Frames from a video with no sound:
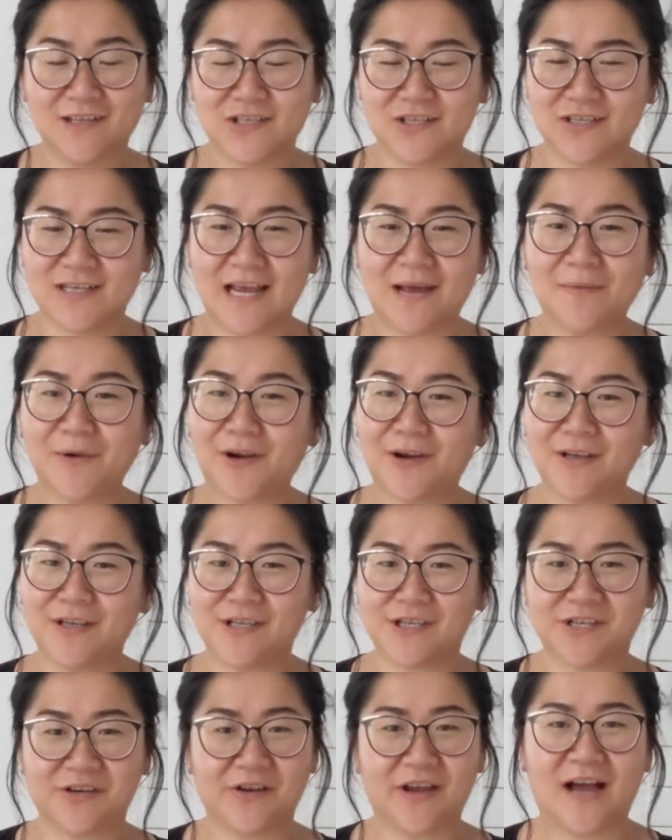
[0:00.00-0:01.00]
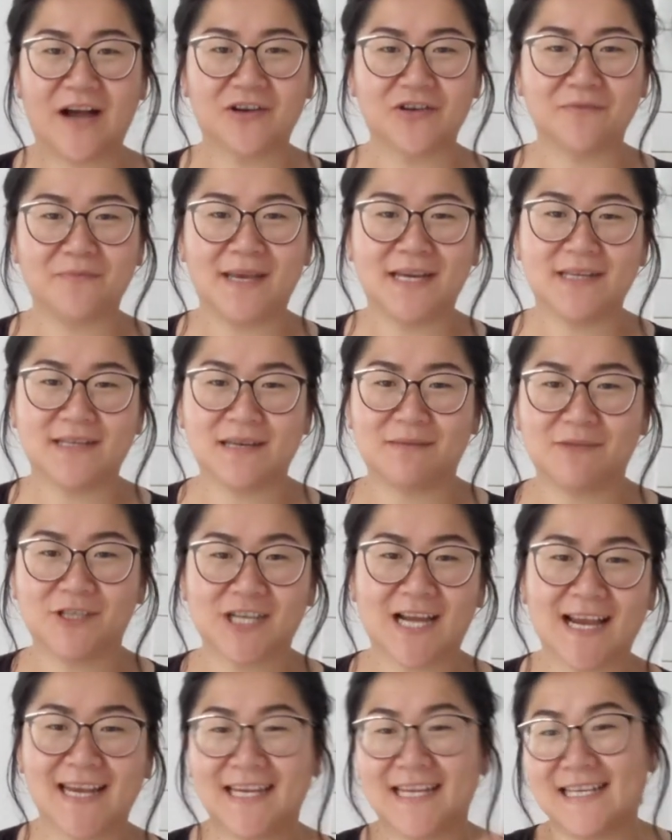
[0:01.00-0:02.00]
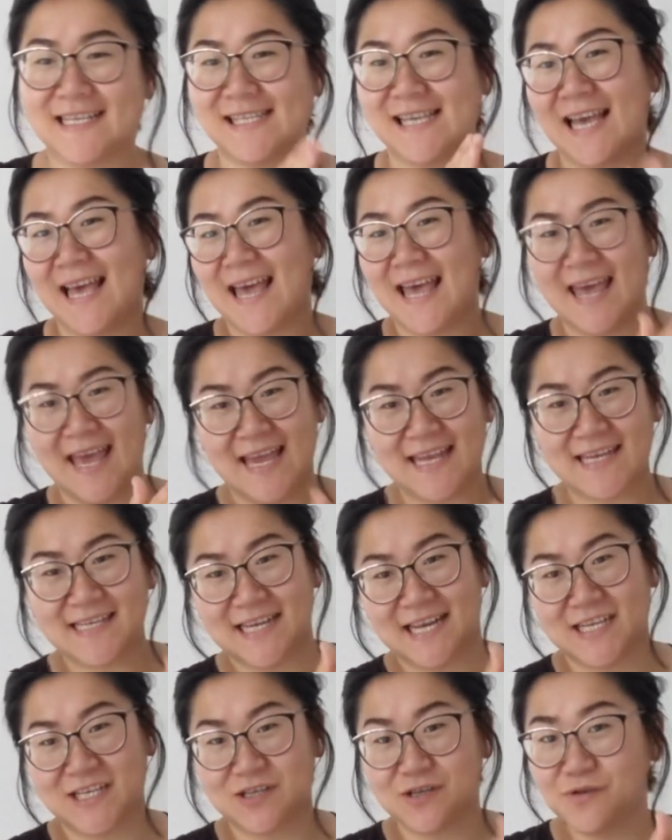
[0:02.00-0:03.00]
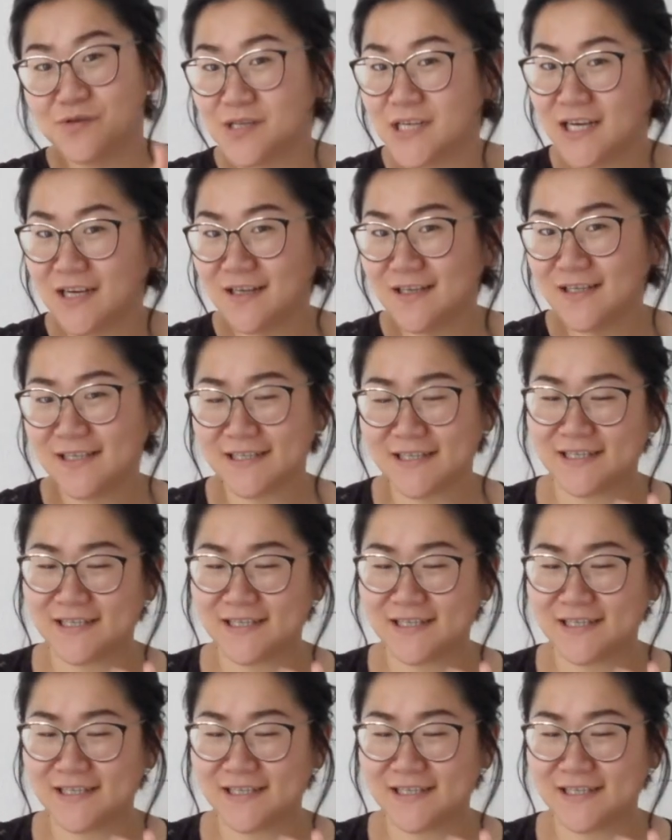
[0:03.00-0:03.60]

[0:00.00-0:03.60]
Today I'm going to show you how to make some Chinese hand-cut noodles.